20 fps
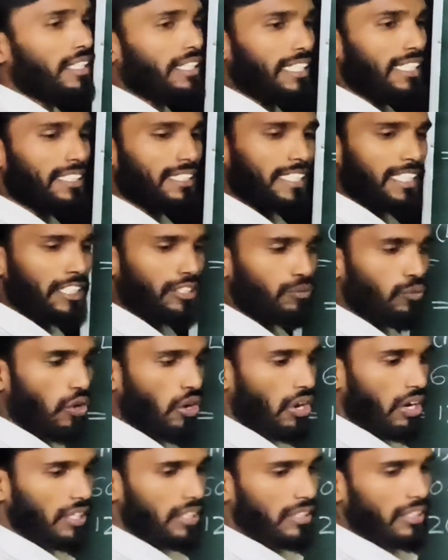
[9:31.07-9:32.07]
this is
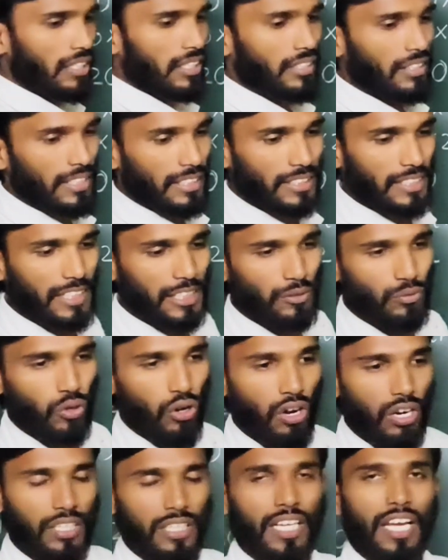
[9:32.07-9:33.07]
what
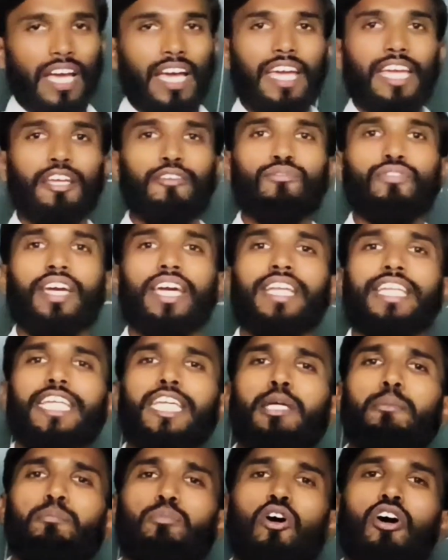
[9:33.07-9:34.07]
if
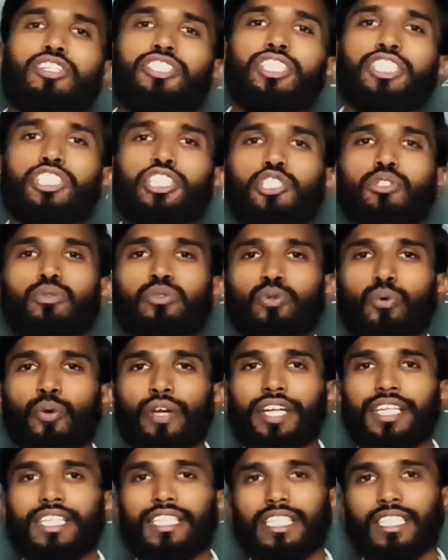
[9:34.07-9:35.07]
any positive two
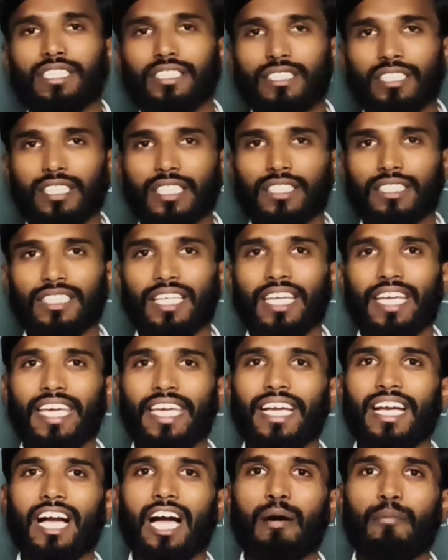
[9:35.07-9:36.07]
integers
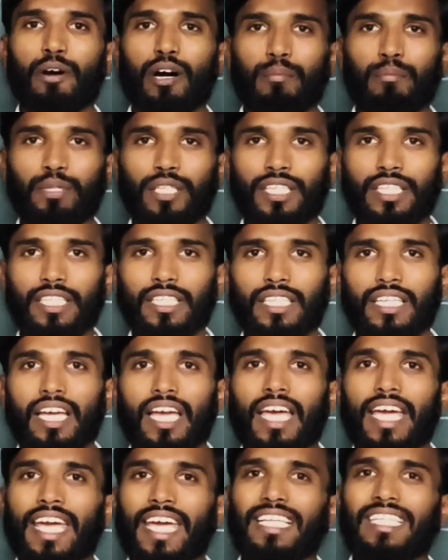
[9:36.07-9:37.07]
a comma b,
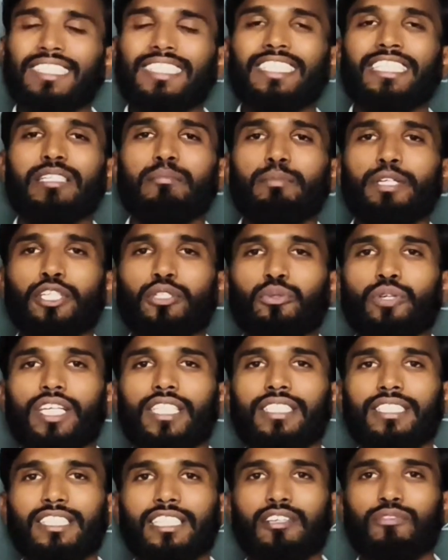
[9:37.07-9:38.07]
LCM into
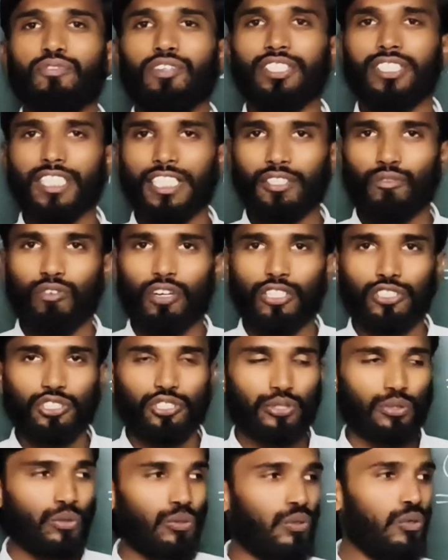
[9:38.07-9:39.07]
HCF is equals
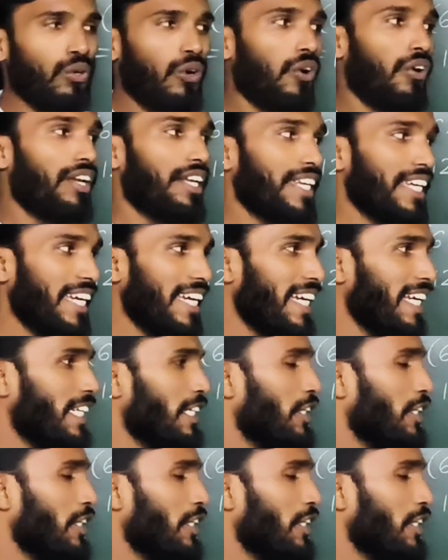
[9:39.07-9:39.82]
to a